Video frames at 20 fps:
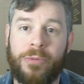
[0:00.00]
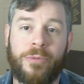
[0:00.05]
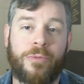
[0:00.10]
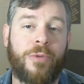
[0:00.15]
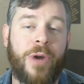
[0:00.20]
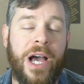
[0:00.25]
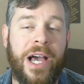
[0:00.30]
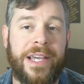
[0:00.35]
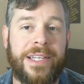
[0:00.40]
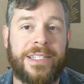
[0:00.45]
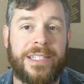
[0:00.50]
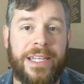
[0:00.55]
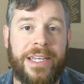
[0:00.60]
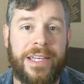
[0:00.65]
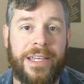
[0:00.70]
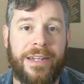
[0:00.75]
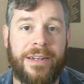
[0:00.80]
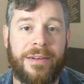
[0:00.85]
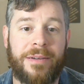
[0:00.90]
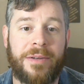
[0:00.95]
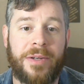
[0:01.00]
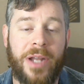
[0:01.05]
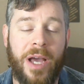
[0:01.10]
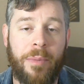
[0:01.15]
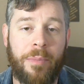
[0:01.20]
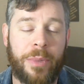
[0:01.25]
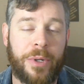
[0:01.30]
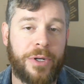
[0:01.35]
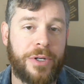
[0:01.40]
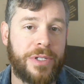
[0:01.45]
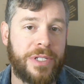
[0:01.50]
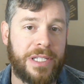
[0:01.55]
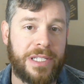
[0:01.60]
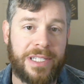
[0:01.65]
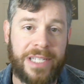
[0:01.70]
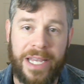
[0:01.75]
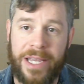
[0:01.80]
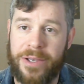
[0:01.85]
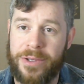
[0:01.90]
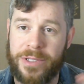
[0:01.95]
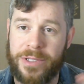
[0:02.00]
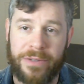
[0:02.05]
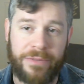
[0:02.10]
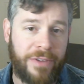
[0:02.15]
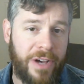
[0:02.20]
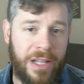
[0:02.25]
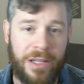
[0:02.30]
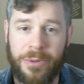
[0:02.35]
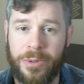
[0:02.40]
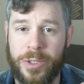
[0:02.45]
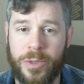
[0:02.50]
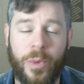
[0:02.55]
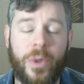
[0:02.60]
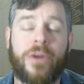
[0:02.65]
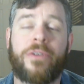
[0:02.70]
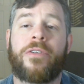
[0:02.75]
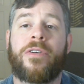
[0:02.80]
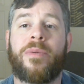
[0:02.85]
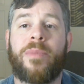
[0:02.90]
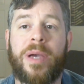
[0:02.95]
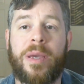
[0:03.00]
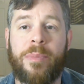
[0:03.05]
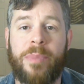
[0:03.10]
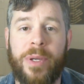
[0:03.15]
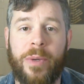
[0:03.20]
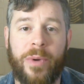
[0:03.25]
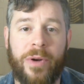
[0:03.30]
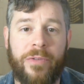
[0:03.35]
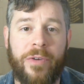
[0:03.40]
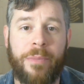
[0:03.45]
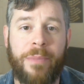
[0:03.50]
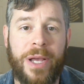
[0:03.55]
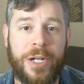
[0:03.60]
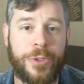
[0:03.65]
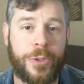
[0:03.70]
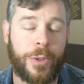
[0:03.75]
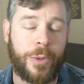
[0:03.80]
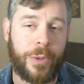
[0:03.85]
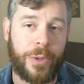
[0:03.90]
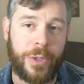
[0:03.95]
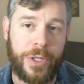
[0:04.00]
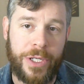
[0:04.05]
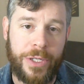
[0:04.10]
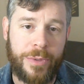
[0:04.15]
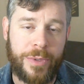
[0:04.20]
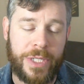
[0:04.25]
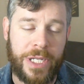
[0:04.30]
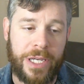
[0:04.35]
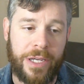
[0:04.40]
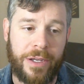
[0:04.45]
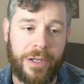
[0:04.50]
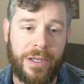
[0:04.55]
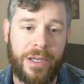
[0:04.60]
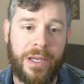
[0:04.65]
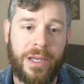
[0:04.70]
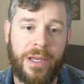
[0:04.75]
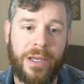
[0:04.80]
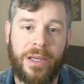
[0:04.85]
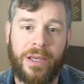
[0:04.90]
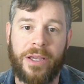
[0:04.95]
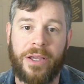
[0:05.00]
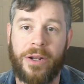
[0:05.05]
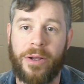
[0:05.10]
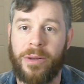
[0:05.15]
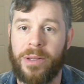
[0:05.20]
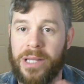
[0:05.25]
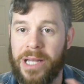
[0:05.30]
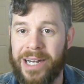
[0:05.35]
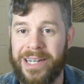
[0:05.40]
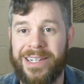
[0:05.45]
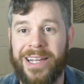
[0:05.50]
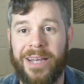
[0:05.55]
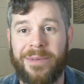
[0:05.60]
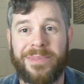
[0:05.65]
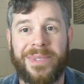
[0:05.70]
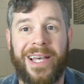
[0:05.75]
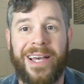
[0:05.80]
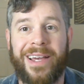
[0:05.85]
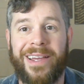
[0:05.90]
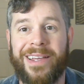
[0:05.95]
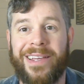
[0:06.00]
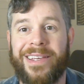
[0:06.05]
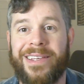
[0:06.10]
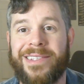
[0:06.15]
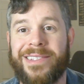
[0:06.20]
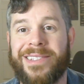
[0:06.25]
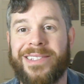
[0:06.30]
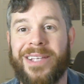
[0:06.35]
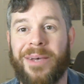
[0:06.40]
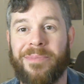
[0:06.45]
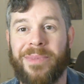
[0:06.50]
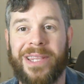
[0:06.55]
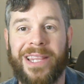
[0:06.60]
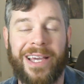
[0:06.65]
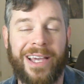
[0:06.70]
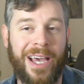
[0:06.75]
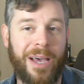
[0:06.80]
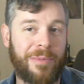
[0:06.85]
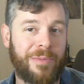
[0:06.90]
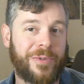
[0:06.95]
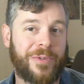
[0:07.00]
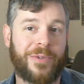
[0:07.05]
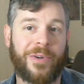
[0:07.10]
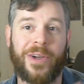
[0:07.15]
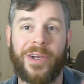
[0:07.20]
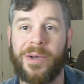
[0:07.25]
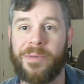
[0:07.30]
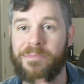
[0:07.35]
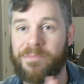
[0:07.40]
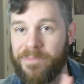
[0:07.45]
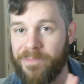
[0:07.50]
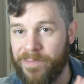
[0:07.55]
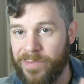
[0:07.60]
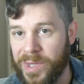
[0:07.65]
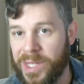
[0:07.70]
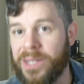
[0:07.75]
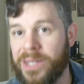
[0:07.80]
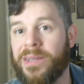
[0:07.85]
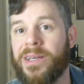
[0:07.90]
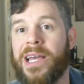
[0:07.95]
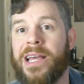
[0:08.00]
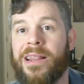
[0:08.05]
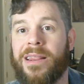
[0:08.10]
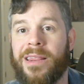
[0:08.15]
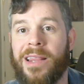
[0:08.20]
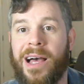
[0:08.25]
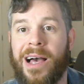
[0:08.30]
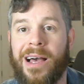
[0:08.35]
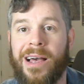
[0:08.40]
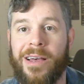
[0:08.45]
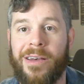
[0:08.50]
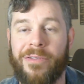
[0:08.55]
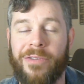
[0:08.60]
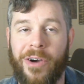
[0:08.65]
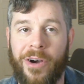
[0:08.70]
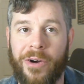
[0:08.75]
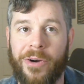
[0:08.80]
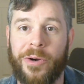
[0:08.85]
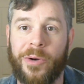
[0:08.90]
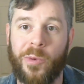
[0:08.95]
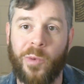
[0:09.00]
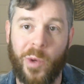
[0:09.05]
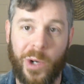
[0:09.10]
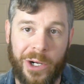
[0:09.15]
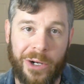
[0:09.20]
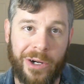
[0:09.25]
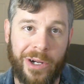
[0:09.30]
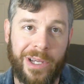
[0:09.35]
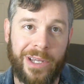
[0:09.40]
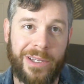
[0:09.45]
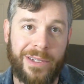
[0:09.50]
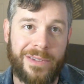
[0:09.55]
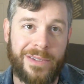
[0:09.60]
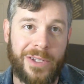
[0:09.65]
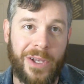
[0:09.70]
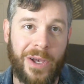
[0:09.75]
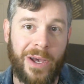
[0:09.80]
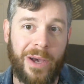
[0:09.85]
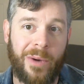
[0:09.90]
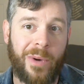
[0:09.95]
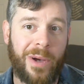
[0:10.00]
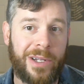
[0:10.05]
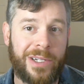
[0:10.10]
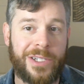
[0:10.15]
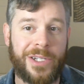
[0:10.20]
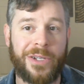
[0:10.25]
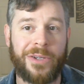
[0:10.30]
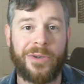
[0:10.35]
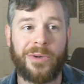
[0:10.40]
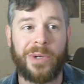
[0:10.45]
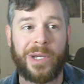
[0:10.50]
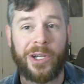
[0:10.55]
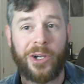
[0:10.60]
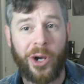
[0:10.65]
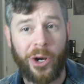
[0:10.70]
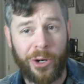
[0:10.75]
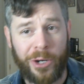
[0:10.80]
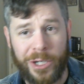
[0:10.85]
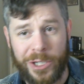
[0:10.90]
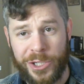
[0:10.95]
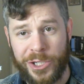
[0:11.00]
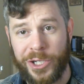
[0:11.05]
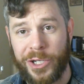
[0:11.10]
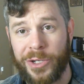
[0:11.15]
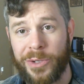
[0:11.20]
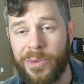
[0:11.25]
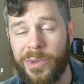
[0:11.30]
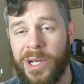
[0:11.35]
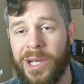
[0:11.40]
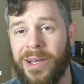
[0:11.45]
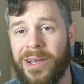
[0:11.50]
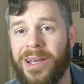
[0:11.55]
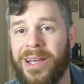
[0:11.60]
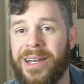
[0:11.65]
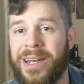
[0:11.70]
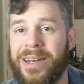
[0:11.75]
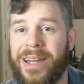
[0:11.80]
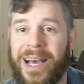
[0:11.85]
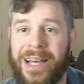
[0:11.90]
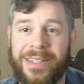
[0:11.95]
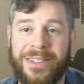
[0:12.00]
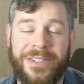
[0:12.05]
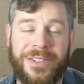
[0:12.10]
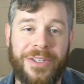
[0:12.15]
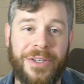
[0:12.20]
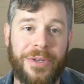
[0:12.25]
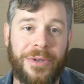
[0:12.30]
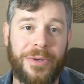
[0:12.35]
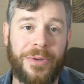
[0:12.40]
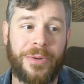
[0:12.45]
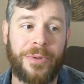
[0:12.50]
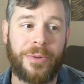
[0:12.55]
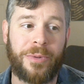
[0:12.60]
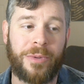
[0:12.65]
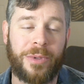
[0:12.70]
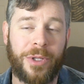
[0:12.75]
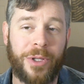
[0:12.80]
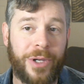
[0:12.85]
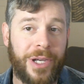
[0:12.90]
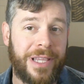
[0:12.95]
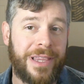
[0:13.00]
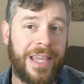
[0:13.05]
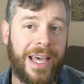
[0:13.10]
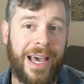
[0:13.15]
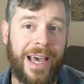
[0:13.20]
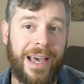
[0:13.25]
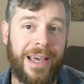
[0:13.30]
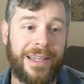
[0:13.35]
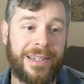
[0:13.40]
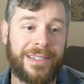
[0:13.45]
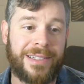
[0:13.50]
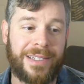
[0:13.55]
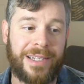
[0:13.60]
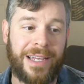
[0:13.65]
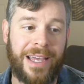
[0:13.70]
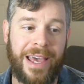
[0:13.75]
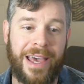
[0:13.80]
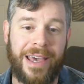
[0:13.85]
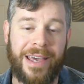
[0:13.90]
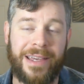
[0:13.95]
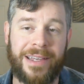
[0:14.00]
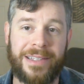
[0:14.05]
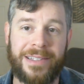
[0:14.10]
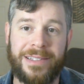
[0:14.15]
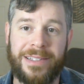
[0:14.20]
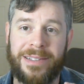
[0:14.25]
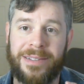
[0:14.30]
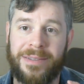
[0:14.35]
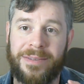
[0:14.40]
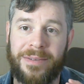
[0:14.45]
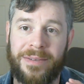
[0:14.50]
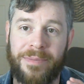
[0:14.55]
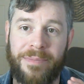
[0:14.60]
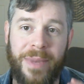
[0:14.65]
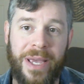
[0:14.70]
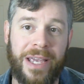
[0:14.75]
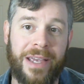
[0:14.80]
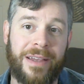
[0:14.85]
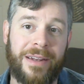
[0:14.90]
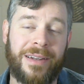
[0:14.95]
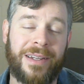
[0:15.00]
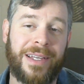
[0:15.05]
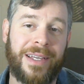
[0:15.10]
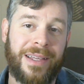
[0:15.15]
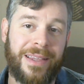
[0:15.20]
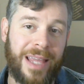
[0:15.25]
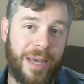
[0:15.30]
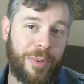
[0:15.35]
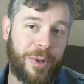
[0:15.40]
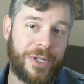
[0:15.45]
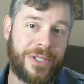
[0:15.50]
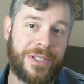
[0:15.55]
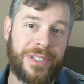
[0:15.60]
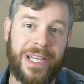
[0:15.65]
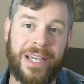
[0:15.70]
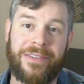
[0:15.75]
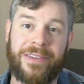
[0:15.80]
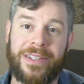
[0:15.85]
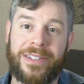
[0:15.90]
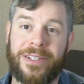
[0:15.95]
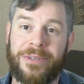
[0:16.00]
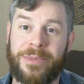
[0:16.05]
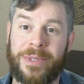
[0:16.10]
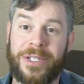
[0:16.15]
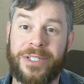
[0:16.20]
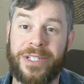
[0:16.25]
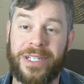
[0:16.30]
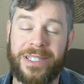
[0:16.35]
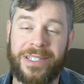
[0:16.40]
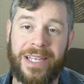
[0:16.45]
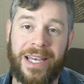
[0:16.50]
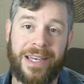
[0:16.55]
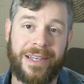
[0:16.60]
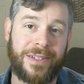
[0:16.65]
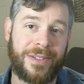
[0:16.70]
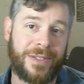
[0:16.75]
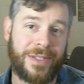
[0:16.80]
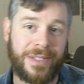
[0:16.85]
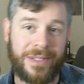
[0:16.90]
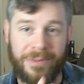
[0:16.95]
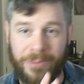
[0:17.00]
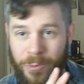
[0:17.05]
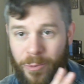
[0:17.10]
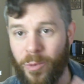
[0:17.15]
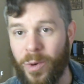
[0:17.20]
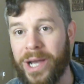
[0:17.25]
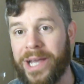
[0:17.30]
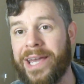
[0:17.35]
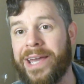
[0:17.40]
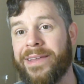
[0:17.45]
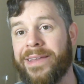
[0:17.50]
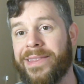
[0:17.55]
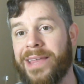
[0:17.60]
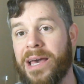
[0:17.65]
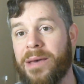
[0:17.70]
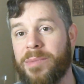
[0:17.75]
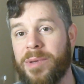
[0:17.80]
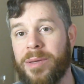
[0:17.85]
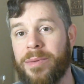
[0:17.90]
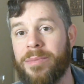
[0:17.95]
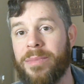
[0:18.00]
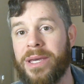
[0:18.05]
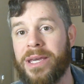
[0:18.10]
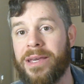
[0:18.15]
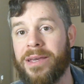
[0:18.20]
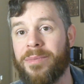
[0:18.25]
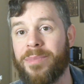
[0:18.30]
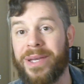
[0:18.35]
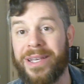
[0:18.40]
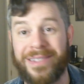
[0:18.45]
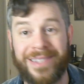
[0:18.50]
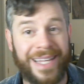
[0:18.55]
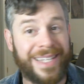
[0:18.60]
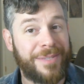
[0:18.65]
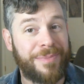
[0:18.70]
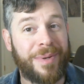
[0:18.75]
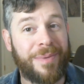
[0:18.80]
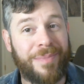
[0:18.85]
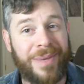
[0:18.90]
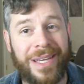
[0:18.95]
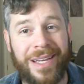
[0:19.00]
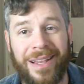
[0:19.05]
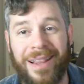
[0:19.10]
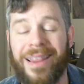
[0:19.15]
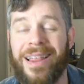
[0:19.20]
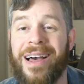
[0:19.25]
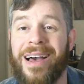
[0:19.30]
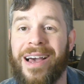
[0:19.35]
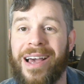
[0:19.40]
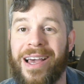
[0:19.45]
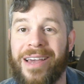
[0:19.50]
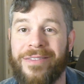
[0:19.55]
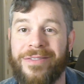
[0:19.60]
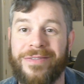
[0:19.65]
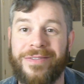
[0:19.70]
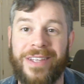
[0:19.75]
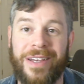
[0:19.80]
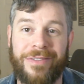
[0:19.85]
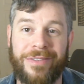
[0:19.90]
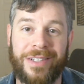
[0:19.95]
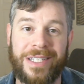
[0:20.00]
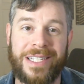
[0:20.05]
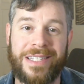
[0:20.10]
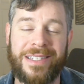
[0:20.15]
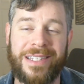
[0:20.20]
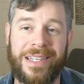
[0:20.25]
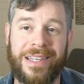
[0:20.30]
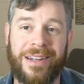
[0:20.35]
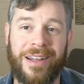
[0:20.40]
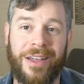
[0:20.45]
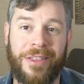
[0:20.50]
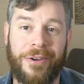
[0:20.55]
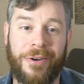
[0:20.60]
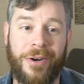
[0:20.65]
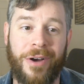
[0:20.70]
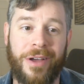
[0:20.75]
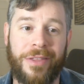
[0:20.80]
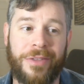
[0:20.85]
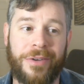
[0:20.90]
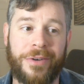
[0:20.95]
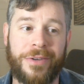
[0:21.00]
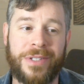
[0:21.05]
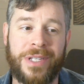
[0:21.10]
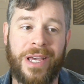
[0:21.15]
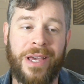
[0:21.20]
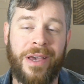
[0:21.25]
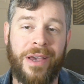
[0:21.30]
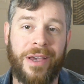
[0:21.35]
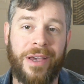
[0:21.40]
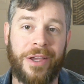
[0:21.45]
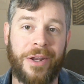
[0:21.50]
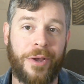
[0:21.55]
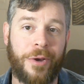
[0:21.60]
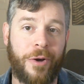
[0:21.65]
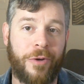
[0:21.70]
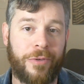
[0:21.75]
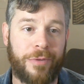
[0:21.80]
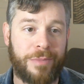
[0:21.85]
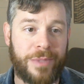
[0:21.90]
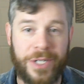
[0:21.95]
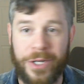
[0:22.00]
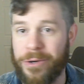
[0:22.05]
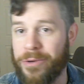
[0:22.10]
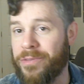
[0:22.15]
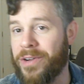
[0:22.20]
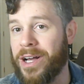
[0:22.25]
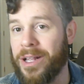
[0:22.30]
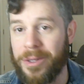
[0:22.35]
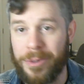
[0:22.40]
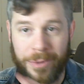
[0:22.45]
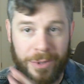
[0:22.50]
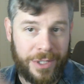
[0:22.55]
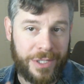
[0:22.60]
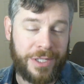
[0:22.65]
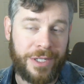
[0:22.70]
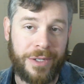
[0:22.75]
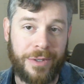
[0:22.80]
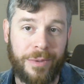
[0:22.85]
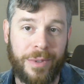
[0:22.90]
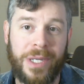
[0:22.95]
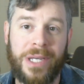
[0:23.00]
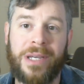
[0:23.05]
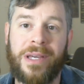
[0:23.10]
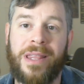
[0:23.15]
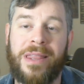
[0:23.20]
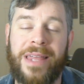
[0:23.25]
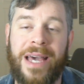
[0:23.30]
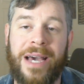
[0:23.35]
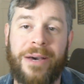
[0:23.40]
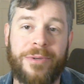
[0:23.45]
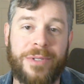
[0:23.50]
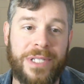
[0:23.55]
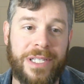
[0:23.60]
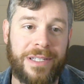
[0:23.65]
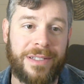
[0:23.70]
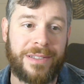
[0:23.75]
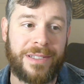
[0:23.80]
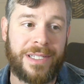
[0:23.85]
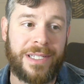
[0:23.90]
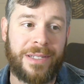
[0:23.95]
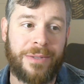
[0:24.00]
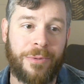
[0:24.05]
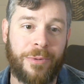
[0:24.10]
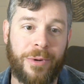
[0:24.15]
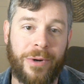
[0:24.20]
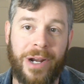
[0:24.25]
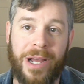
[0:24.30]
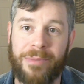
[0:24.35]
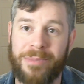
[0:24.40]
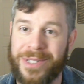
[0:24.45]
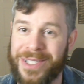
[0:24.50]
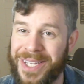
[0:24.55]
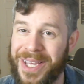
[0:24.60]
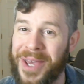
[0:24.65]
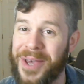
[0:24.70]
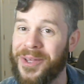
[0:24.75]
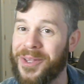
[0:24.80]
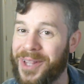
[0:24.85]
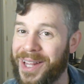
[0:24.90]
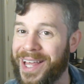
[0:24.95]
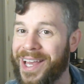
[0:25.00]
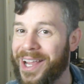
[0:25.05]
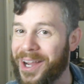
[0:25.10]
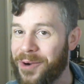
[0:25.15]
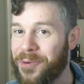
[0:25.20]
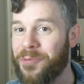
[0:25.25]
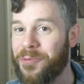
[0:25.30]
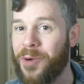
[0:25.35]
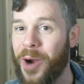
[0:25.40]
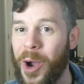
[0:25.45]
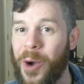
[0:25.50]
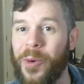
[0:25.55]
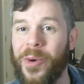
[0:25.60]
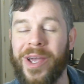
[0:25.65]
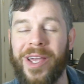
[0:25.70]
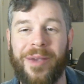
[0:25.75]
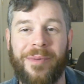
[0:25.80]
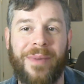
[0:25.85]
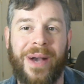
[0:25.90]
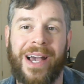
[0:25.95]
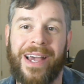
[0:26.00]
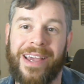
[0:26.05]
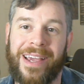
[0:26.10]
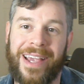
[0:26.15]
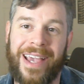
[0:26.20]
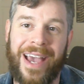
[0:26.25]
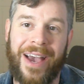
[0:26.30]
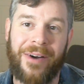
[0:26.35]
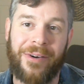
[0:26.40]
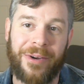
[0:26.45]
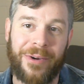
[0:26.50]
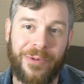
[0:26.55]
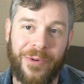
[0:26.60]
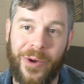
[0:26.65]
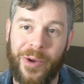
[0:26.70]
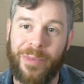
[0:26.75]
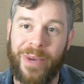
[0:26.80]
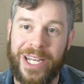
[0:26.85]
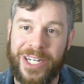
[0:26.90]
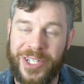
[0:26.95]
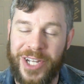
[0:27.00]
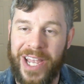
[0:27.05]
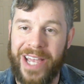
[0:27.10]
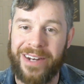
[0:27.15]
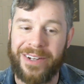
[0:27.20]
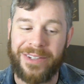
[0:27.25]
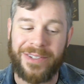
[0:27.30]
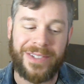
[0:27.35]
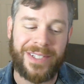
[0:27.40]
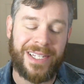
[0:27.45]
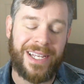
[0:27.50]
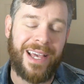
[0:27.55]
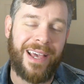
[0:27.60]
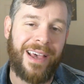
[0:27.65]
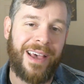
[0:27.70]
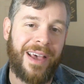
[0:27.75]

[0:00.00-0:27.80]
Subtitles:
rise in numbers and sales and followers, whatever it might be, whatever metric we're using. A lot of times that is something that comes from a lot of hard work. So I want to encourage you not to look at that as, man, that person's having so much success, why can't that be me? Because that's been me a lot. I've definitely seen other authors, go from 0 followers to thousands, where I'm still like growing my account, growing my channels.